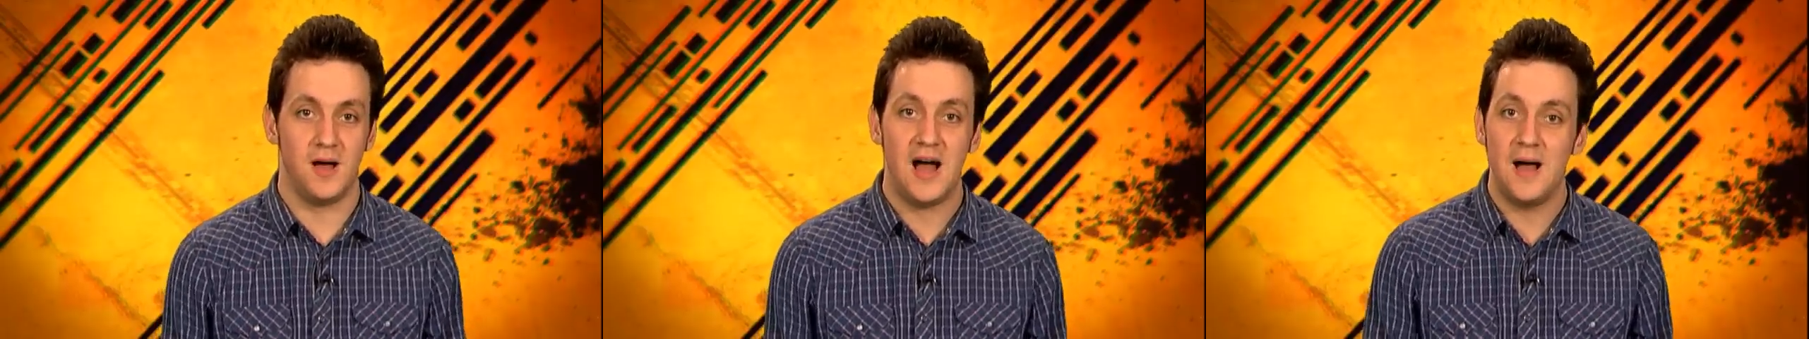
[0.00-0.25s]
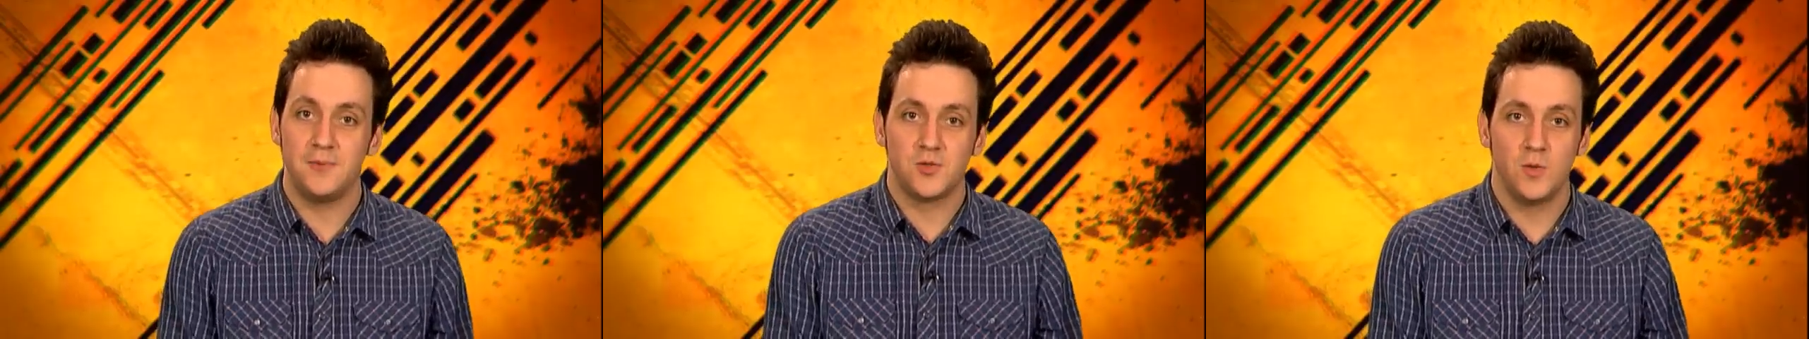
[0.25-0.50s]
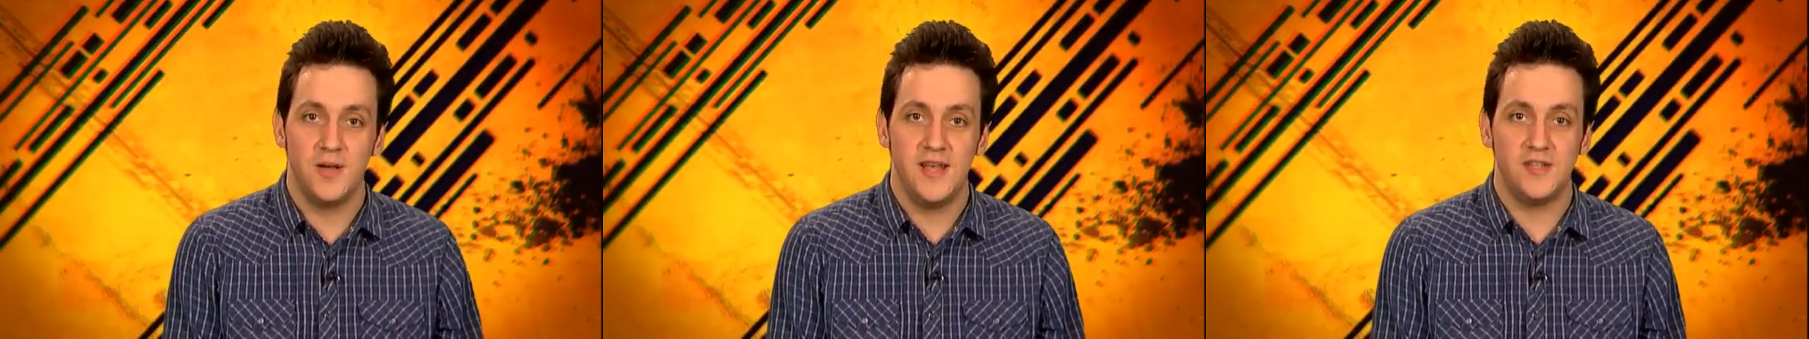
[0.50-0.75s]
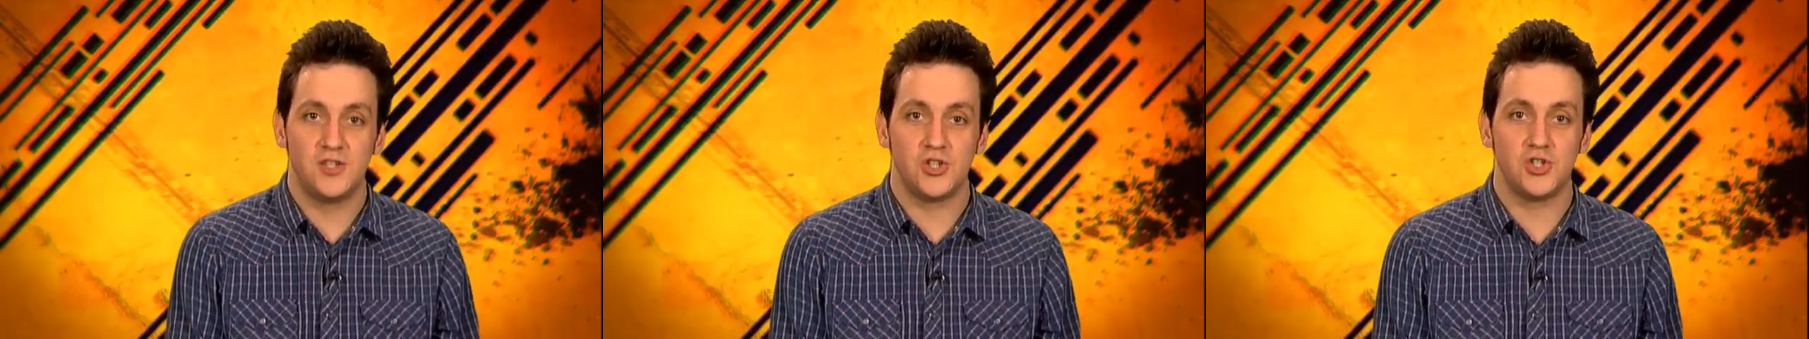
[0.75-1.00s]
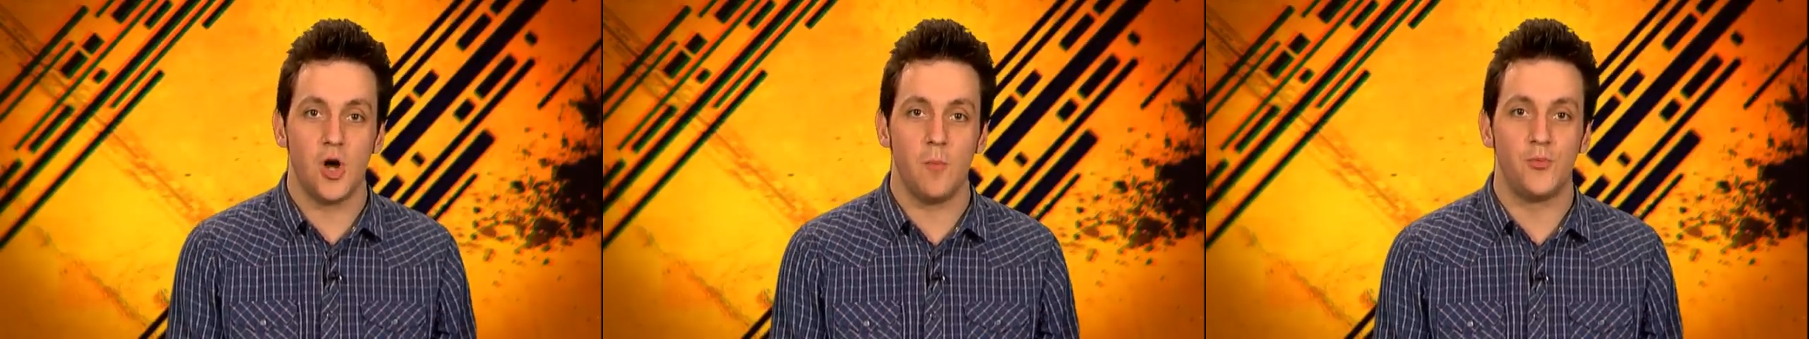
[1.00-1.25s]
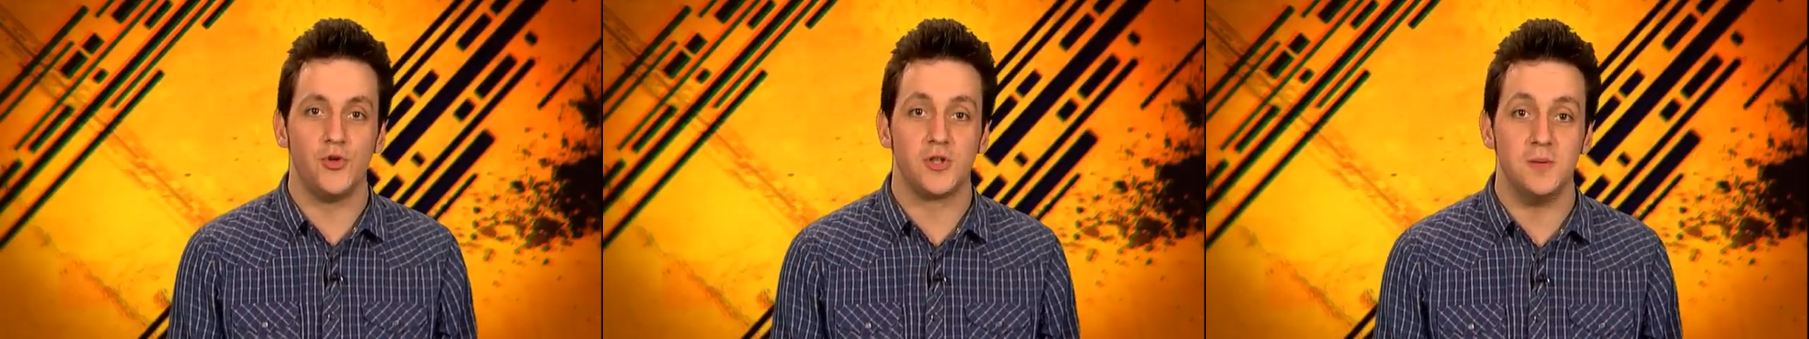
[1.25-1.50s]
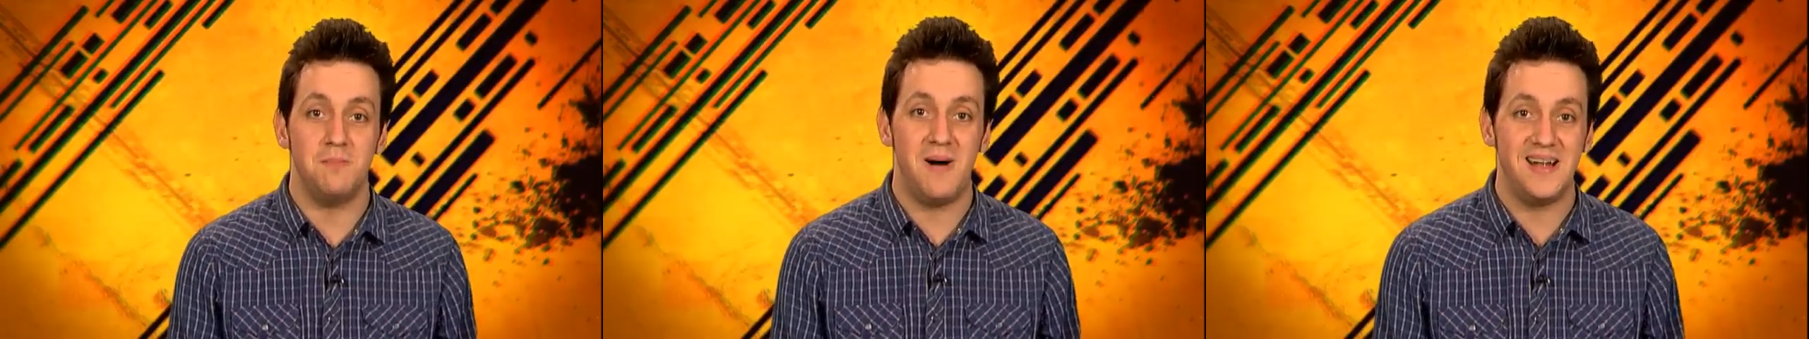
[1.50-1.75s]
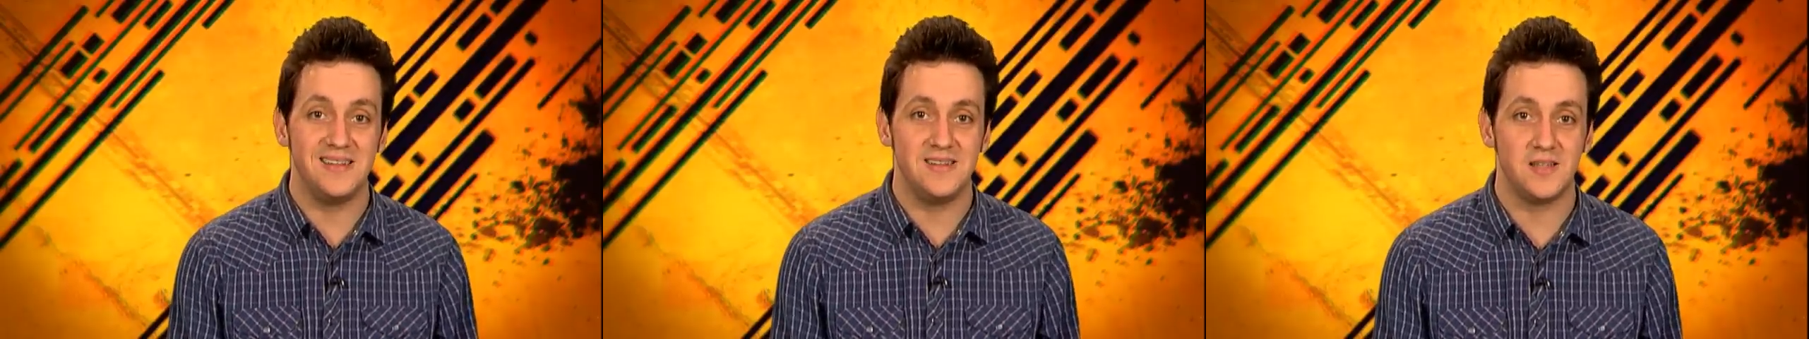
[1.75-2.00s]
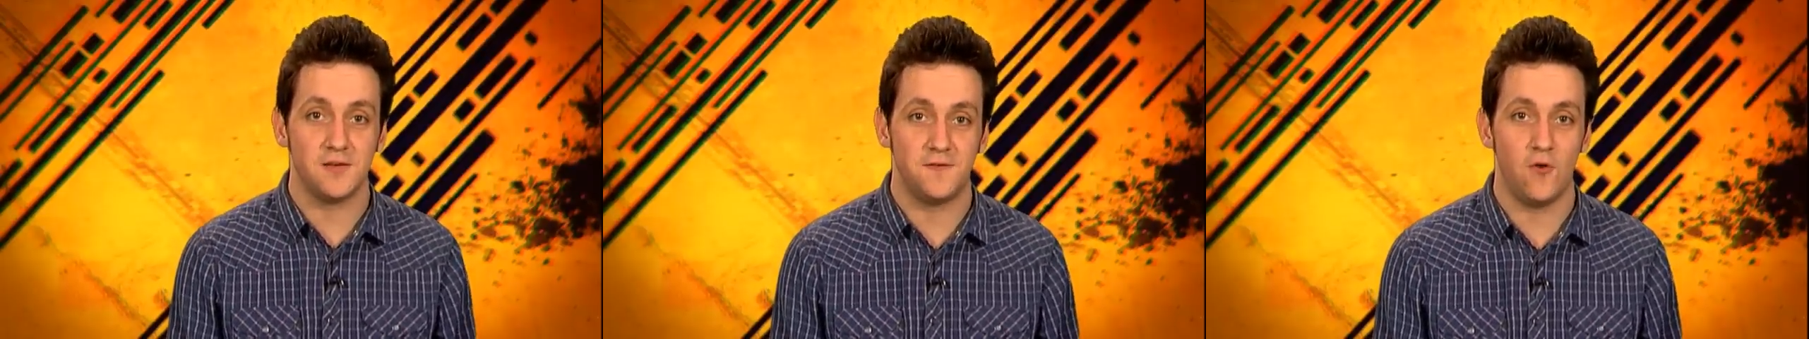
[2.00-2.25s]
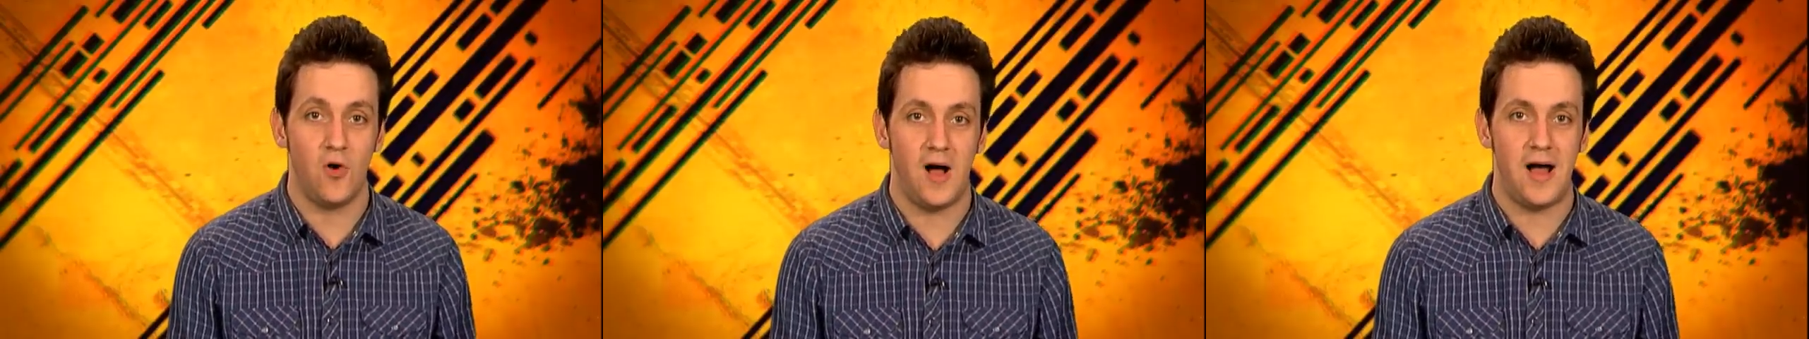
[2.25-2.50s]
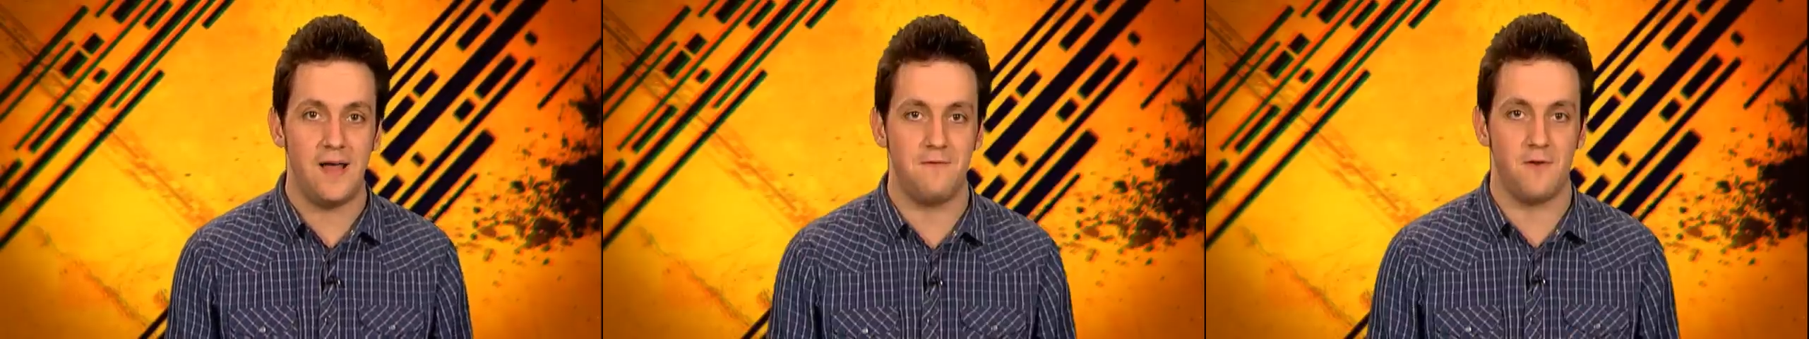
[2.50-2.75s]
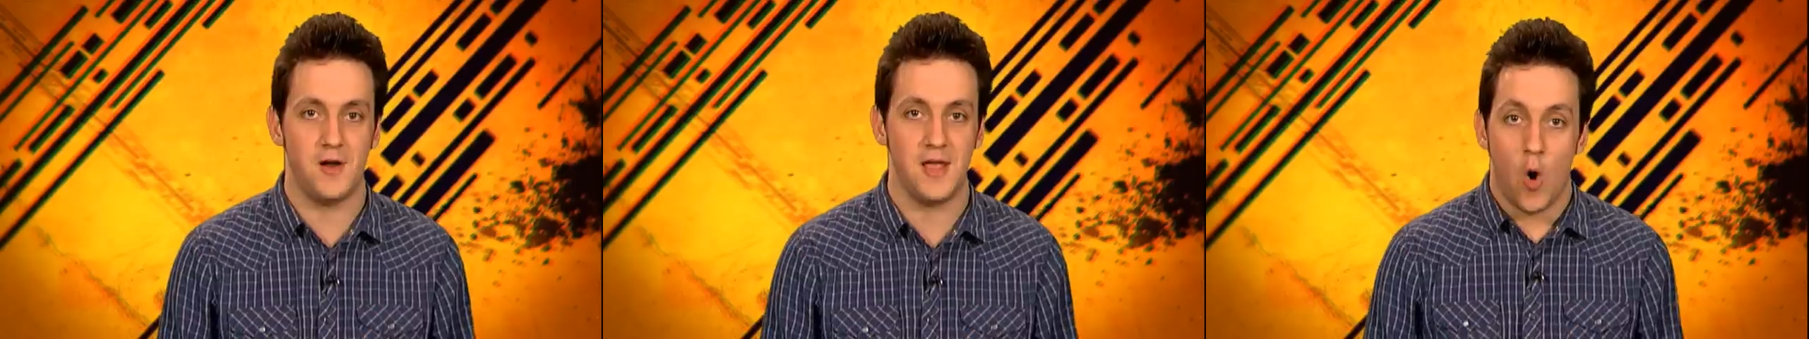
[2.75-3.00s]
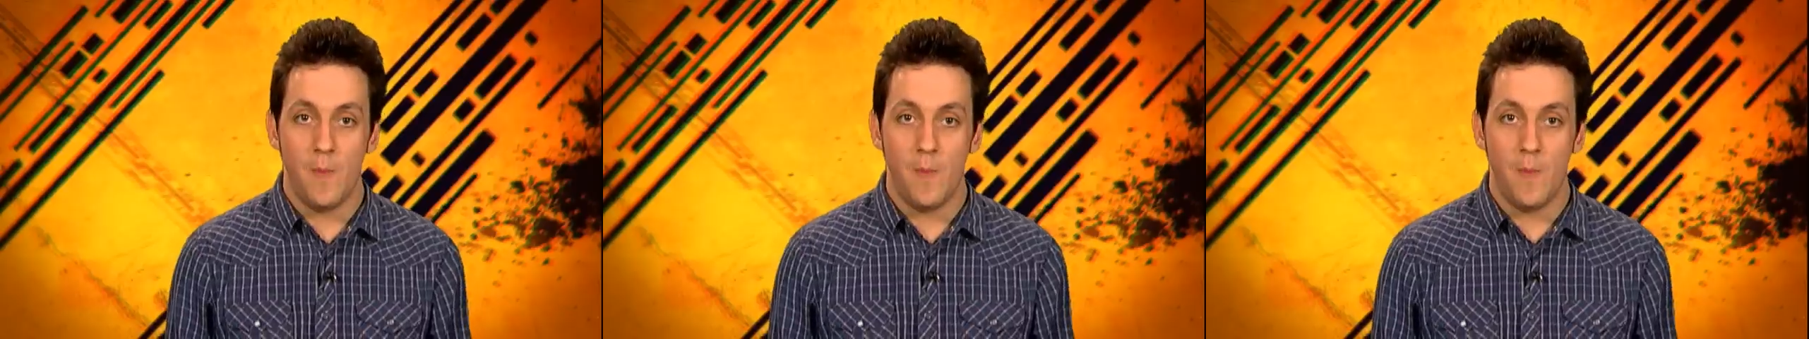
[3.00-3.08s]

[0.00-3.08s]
Perhaps we need to stop the demand for ivory,